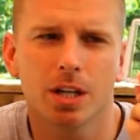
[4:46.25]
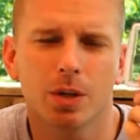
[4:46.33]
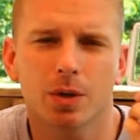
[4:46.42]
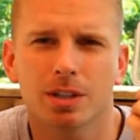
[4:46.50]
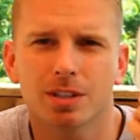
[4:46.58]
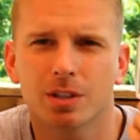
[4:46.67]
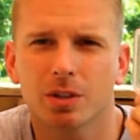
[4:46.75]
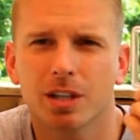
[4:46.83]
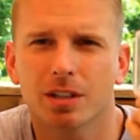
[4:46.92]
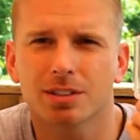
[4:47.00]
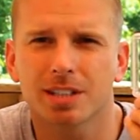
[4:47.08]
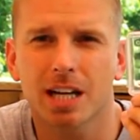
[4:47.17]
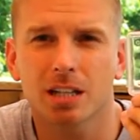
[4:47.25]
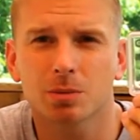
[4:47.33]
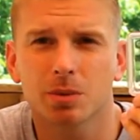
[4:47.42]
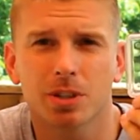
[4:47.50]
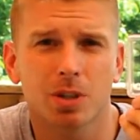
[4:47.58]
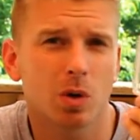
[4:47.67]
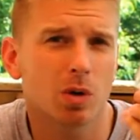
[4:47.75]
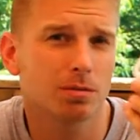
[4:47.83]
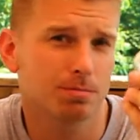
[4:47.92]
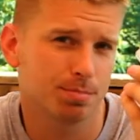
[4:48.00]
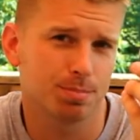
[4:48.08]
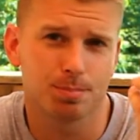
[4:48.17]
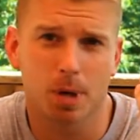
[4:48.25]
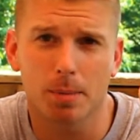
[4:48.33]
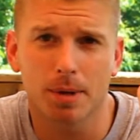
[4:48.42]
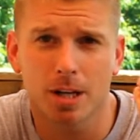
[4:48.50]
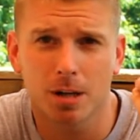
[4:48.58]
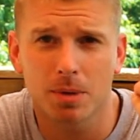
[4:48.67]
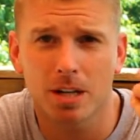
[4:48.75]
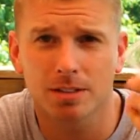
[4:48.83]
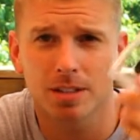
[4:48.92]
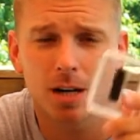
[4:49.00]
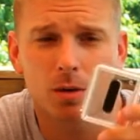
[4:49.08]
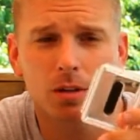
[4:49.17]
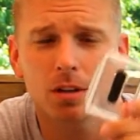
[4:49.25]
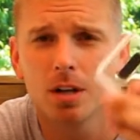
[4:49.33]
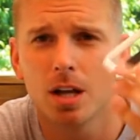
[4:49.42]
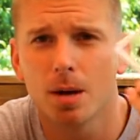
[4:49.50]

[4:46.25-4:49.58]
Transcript: you can still hear sounds when you're going probably 100 miles an hour,